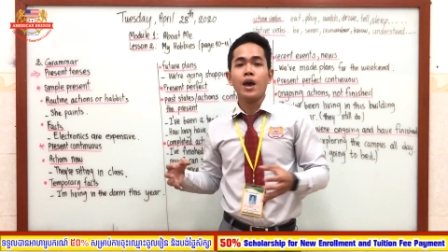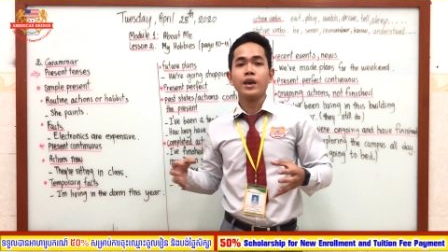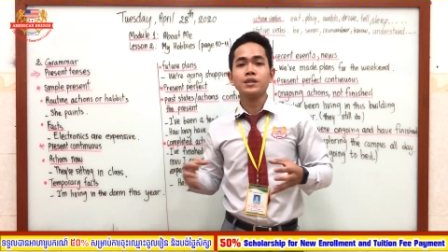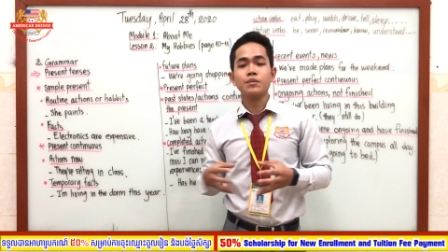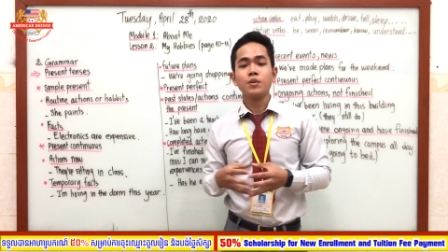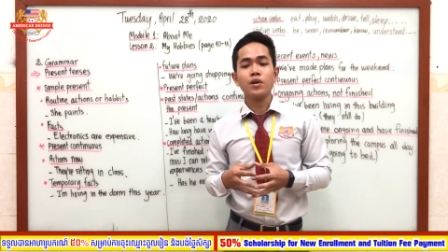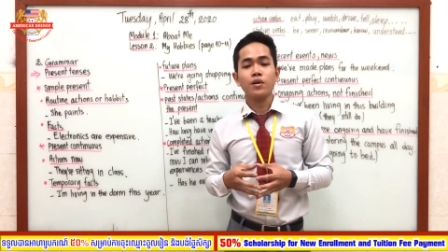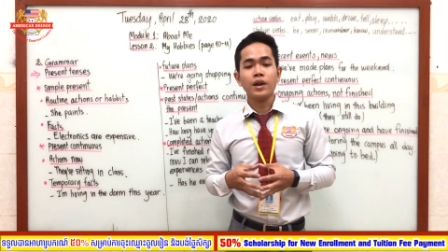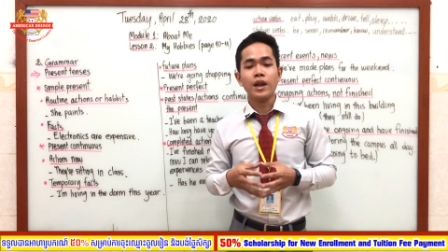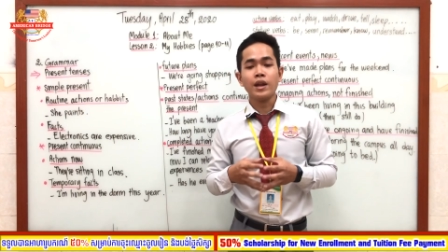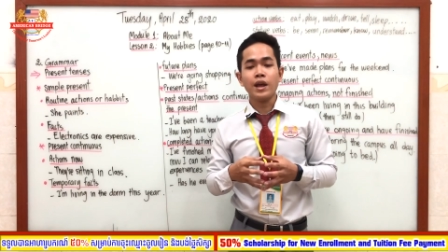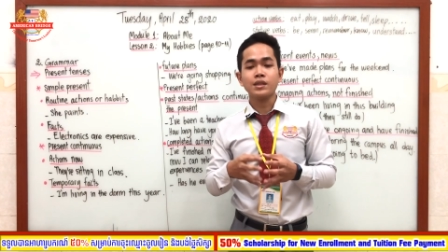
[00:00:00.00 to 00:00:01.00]

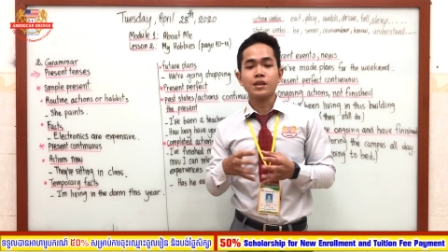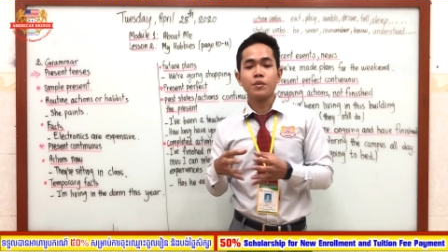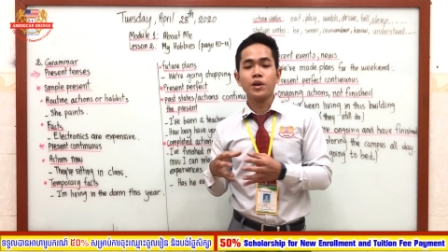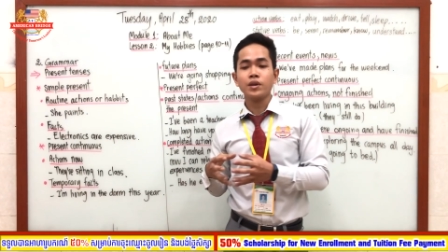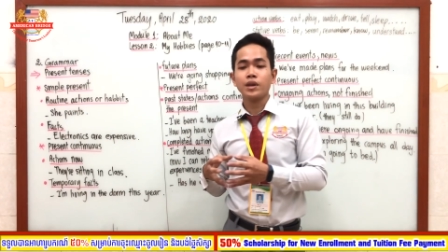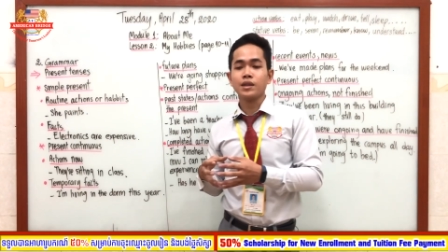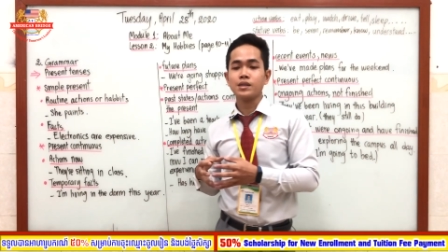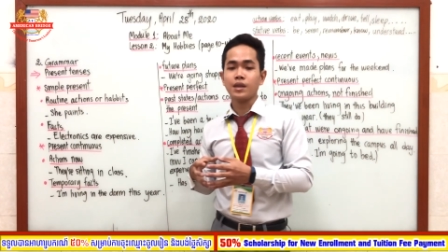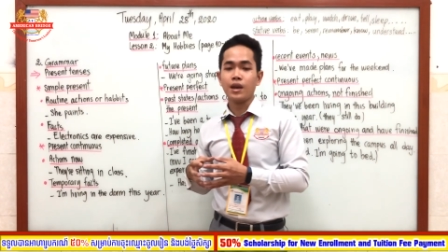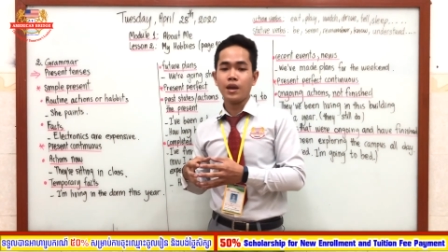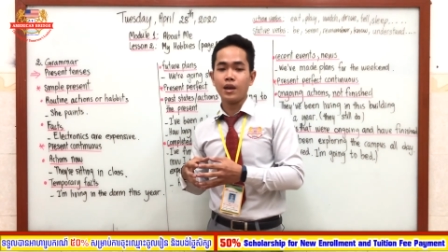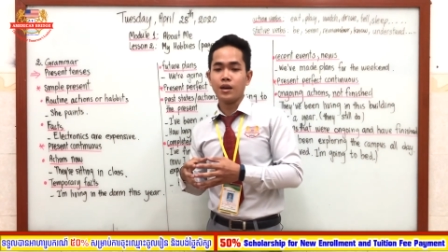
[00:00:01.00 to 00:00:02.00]
Another example, you can
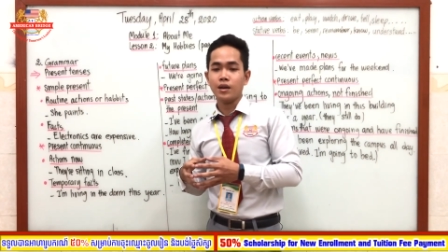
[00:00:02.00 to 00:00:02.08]
say,